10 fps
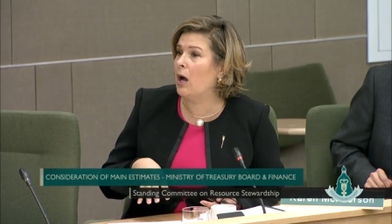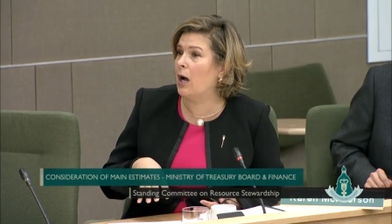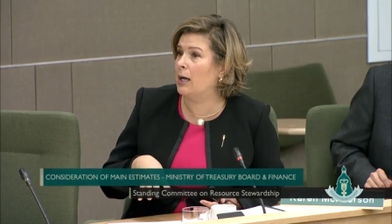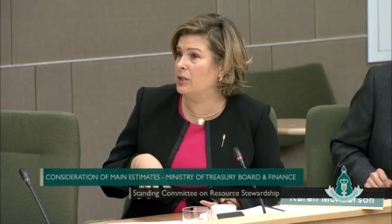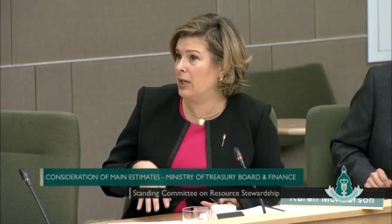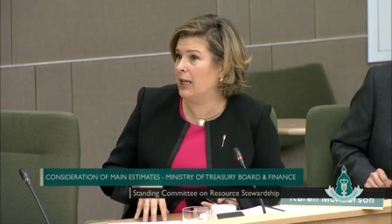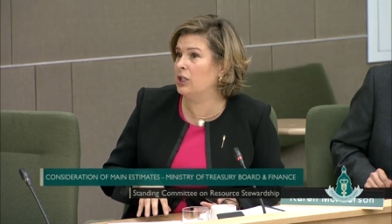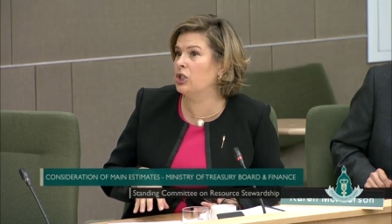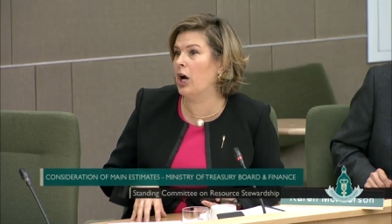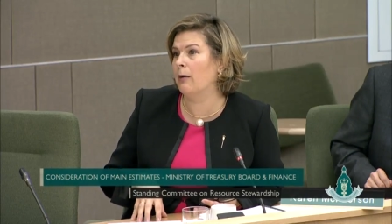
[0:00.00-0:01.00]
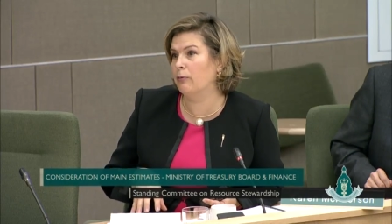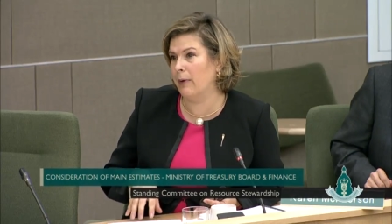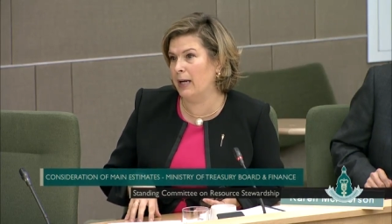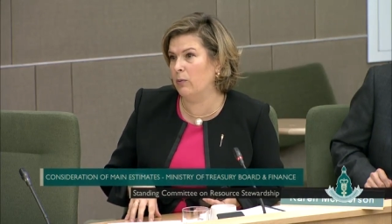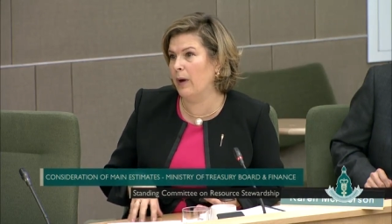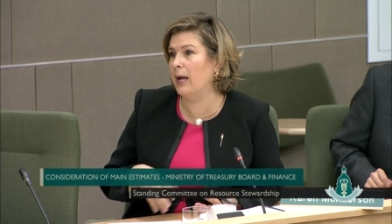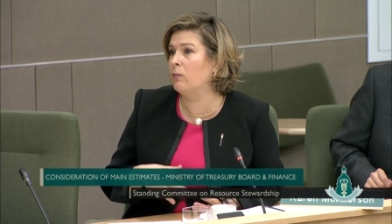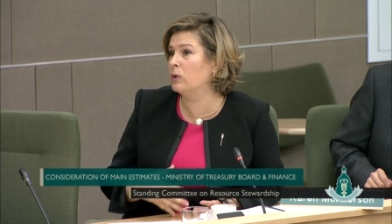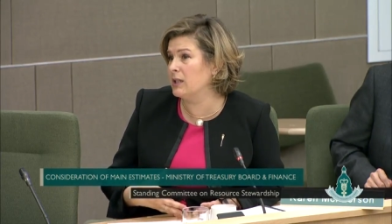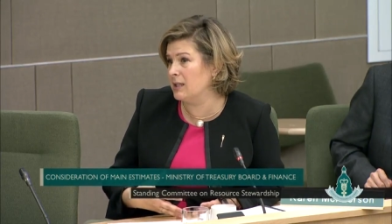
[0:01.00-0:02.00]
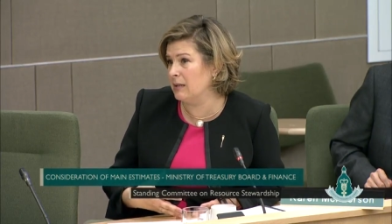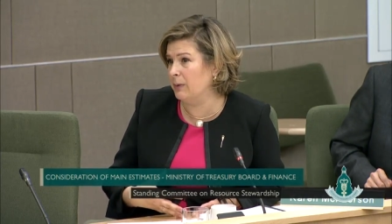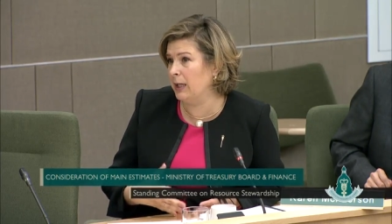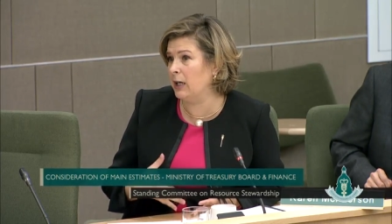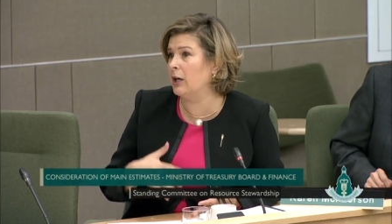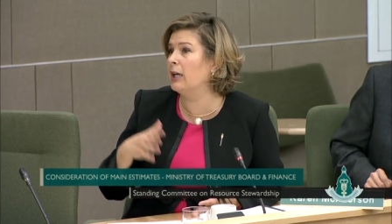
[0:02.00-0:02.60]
uh, to get a job right away will disappear